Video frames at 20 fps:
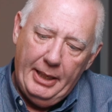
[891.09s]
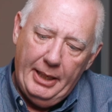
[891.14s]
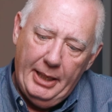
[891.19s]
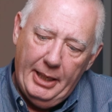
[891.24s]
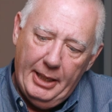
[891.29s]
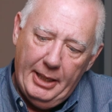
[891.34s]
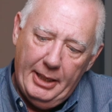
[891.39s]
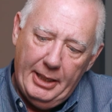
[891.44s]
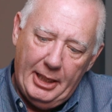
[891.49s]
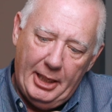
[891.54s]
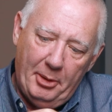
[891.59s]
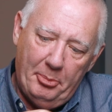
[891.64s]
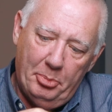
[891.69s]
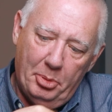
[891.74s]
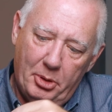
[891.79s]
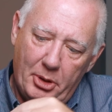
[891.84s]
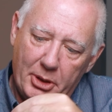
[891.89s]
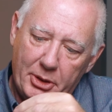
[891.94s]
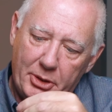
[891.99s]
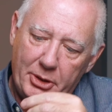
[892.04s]
and I
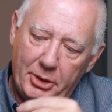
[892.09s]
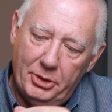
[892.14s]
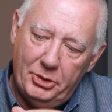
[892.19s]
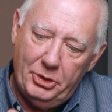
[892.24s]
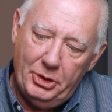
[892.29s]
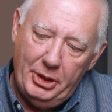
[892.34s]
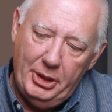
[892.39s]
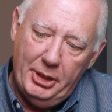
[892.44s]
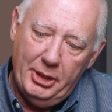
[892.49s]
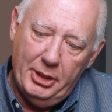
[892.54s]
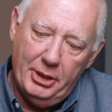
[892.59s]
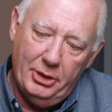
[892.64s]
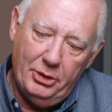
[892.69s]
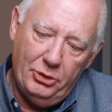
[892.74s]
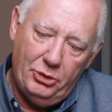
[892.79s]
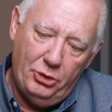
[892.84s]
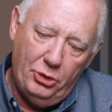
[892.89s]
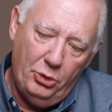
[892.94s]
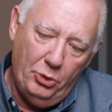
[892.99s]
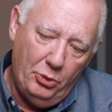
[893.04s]
plug this
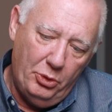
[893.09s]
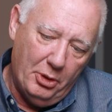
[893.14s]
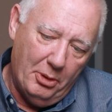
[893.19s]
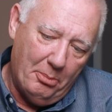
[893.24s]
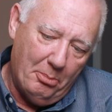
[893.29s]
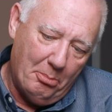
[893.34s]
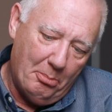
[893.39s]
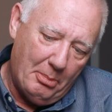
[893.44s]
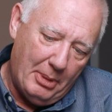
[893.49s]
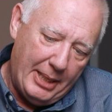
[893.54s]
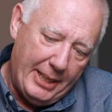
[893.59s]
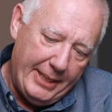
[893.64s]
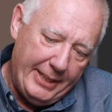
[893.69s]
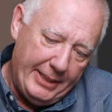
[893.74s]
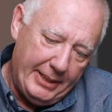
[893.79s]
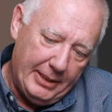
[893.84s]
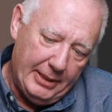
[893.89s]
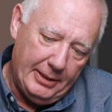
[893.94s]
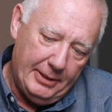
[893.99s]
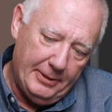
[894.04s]
into the
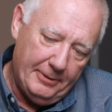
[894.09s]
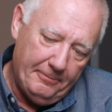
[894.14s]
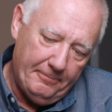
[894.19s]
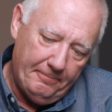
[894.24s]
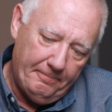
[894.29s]
mic,